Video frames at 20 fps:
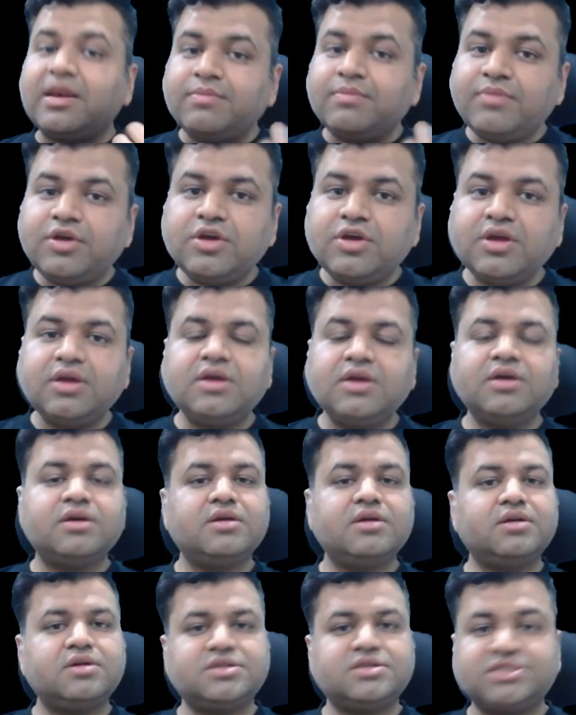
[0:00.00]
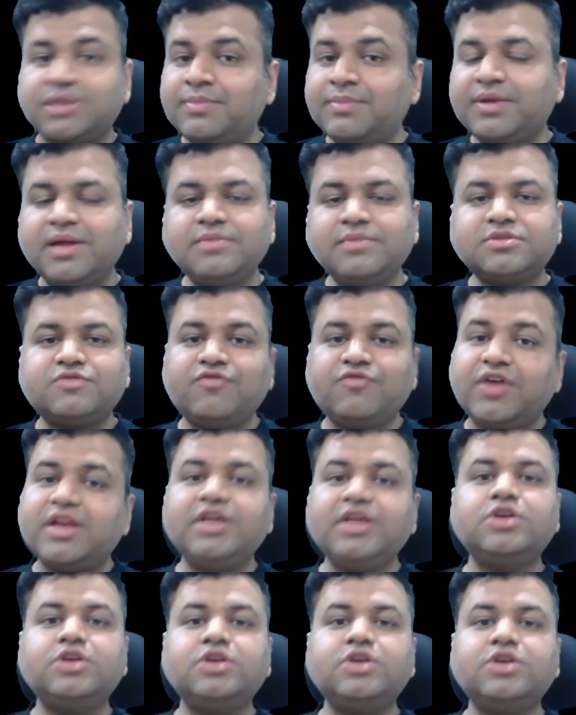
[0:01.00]
be sometimes very
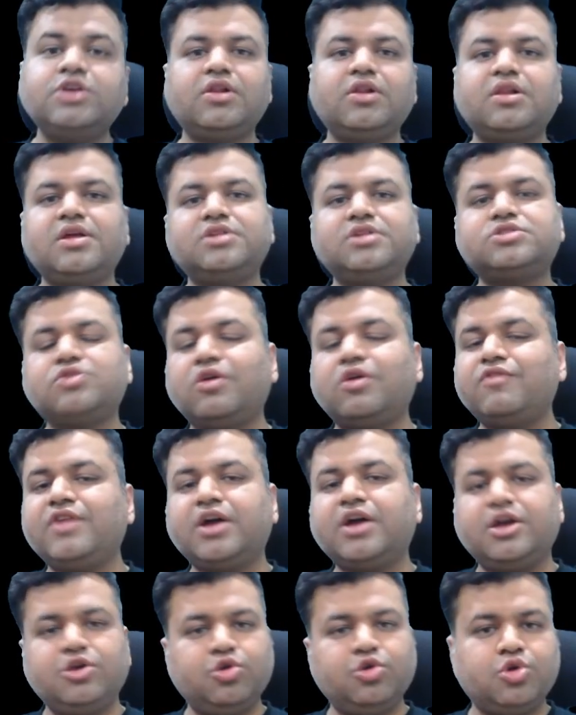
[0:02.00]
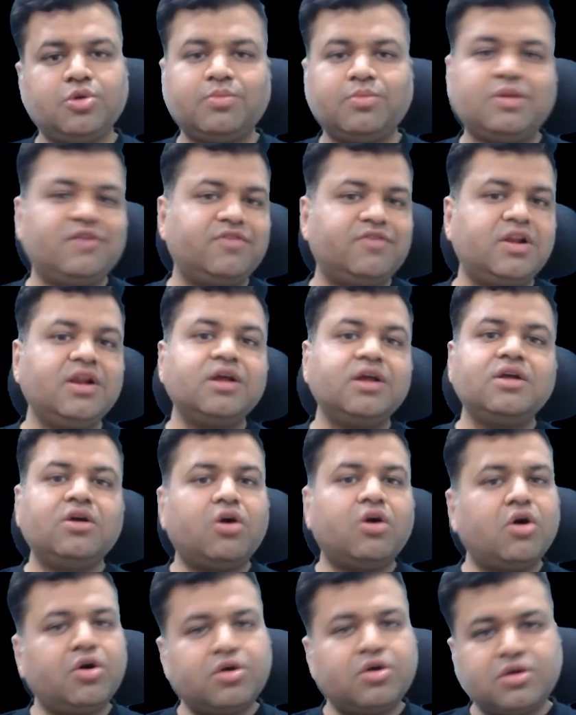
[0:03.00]
useful in solving IOQM level,
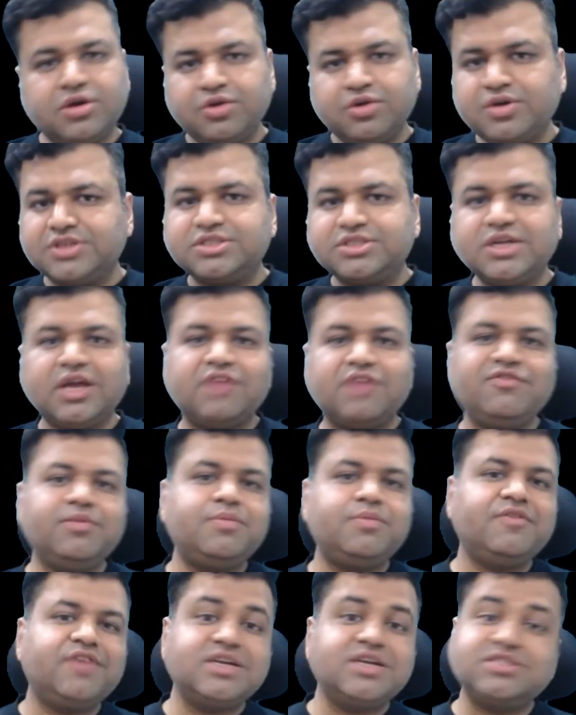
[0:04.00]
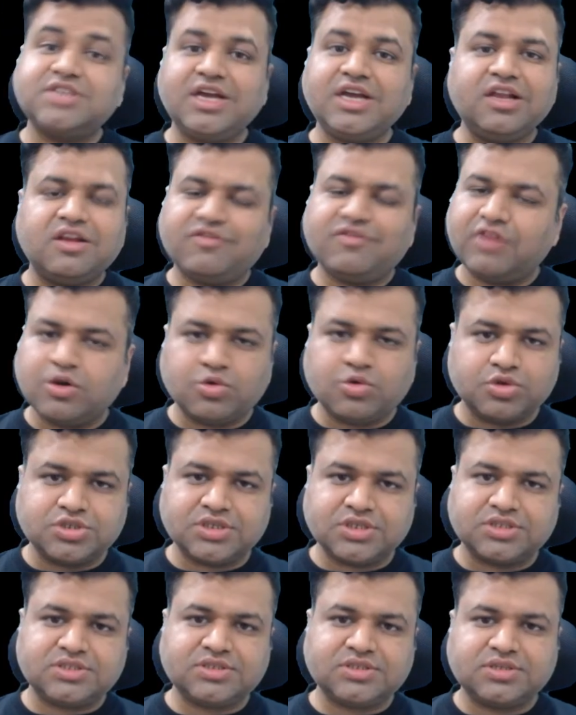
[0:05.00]
or you can say KVPY ya JEE level
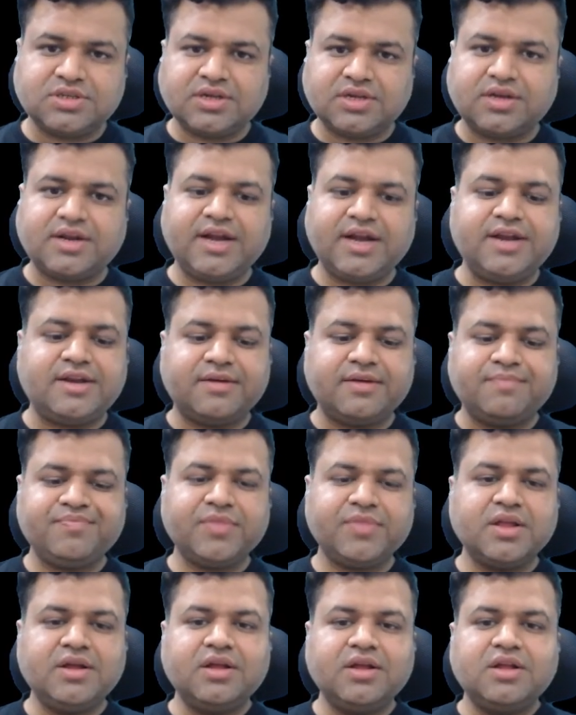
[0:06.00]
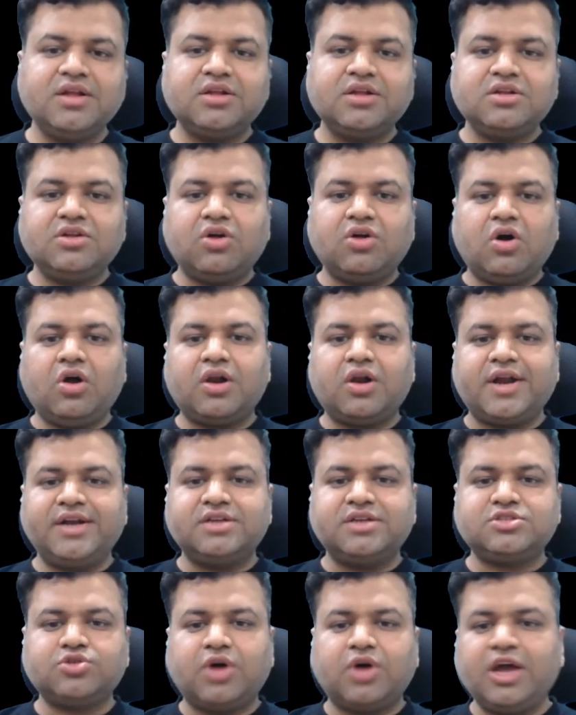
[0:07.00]
questions, right? All
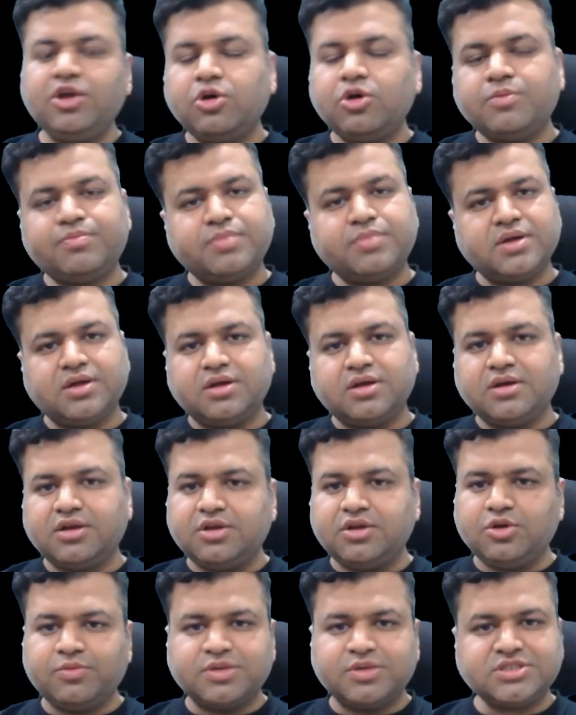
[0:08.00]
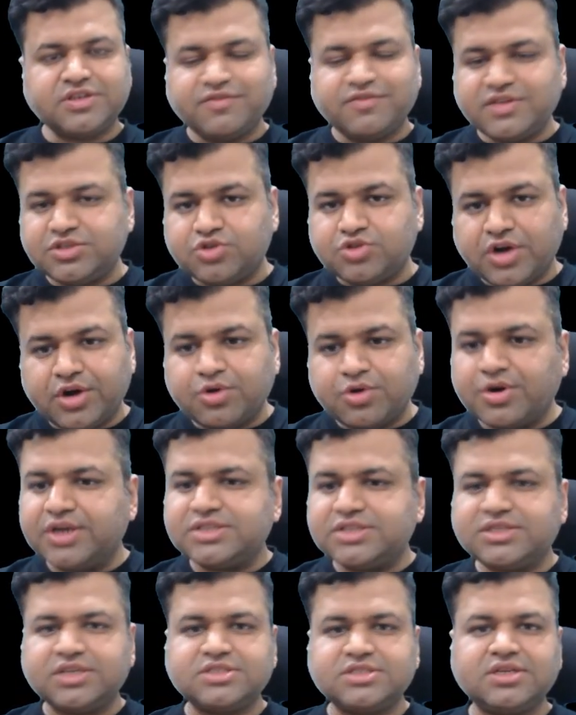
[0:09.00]
right, so I hope you must have enjoyed
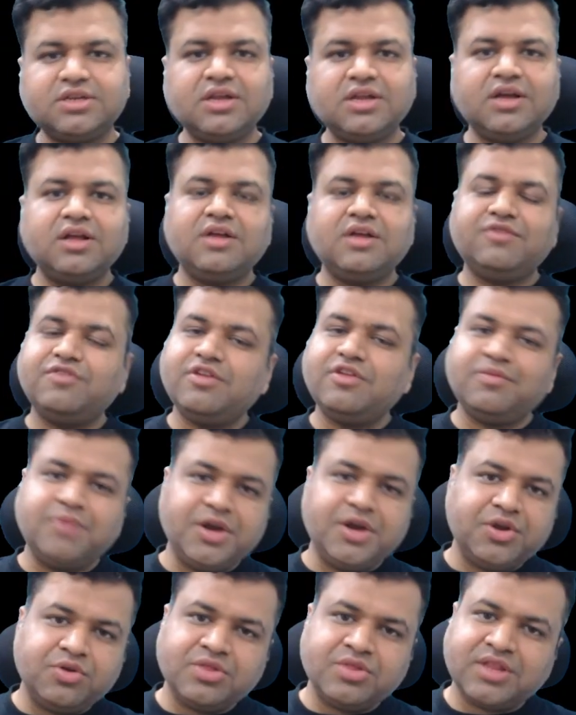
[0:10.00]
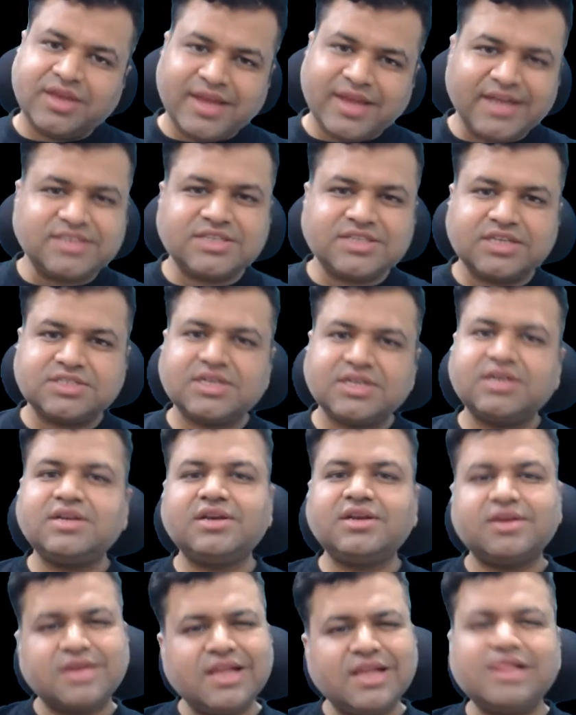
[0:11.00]
today's session. We'll meet you in the next session.
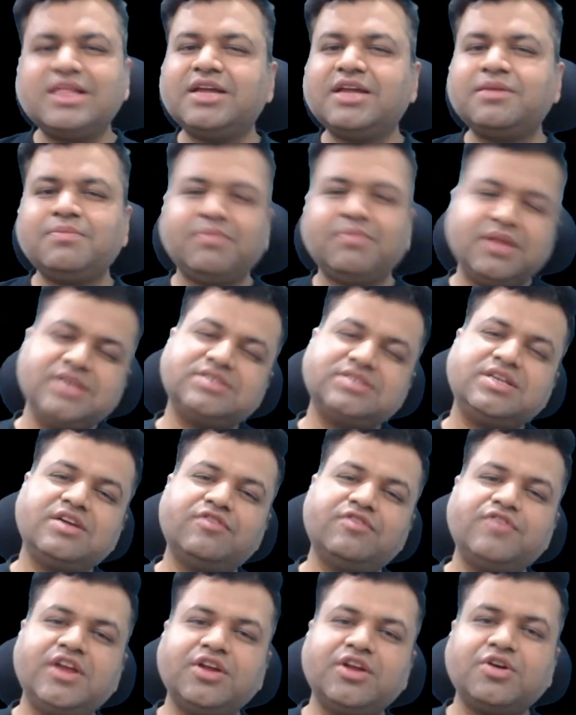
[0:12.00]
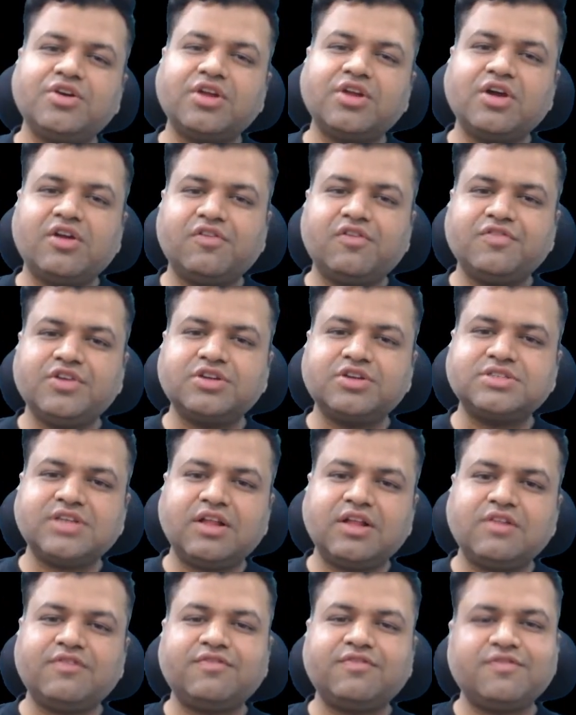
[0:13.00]
Till then, please take a very good care of
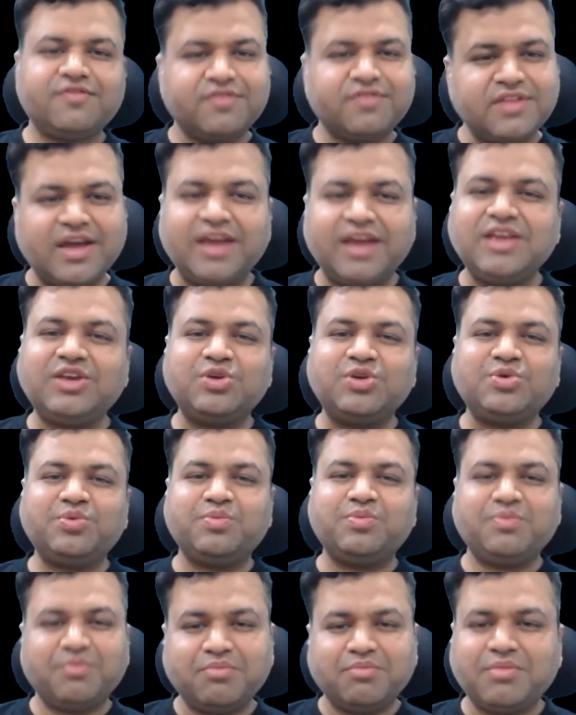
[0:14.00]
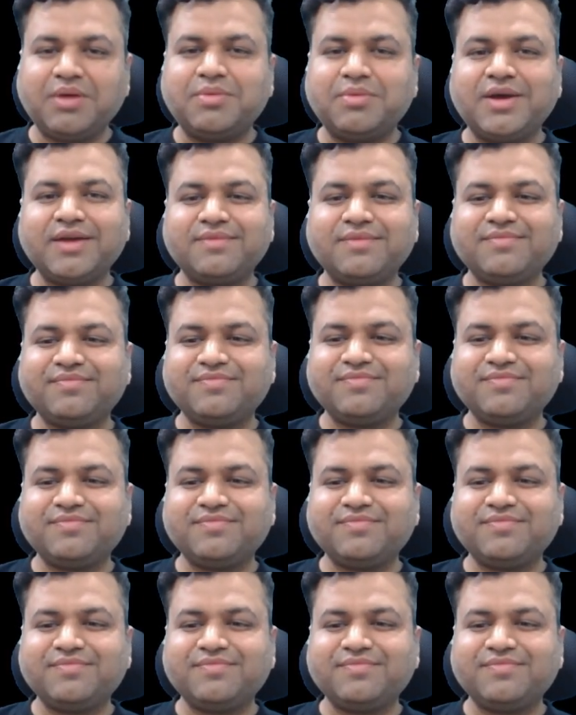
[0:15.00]
yourself. Thank you. Bye bye.